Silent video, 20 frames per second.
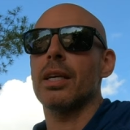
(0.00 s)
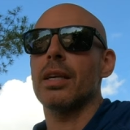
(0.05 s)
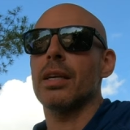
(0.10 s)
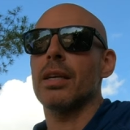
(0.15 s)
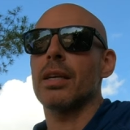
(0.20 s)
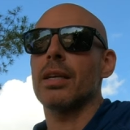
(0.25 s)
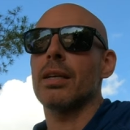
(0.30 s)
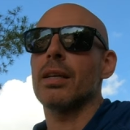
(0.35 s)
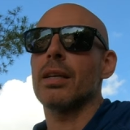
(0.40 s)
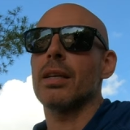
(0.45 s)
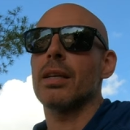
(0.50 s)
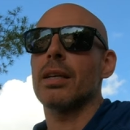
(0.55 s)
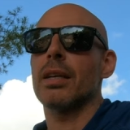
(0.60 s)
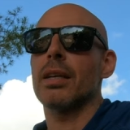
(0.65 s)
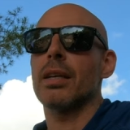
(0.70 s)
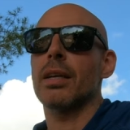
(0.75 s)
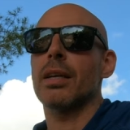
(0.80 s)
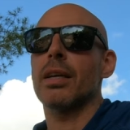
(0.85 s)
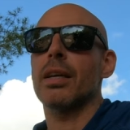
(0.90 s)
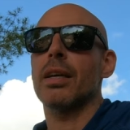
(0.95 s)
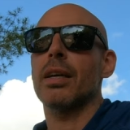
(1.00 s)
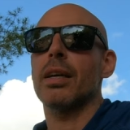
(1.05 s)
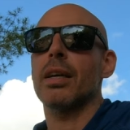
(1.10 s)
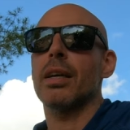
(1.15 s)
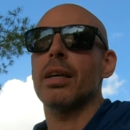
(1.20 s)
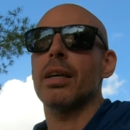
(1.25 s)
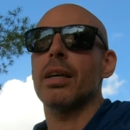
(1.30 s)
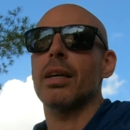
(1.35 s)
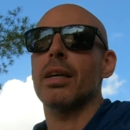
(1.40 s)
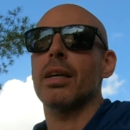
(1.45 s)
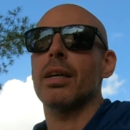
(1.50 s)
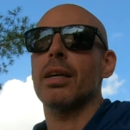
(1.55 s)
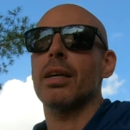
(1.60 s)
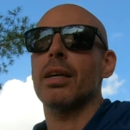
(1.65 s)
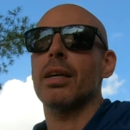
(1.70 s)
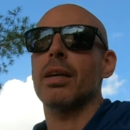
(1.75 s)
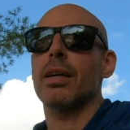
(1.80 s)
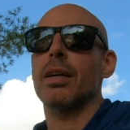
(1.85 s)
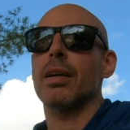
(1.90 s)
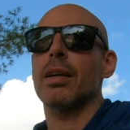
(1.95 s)

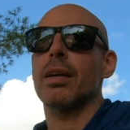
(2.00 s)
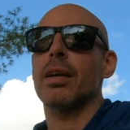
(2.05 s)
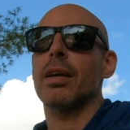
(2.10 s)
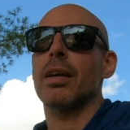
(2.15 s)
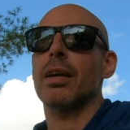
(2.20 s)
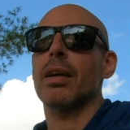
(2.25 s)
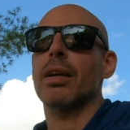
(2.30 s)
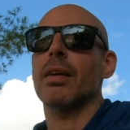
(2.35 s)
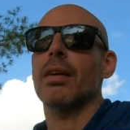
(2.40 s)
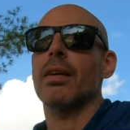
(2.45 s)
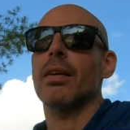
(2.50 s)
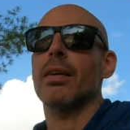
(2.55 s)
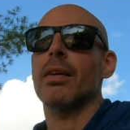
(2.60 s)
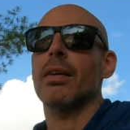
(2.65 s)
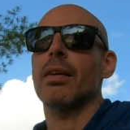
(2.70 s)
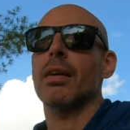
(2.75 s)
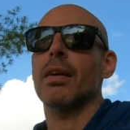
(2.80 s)
No one is speaking in this clip.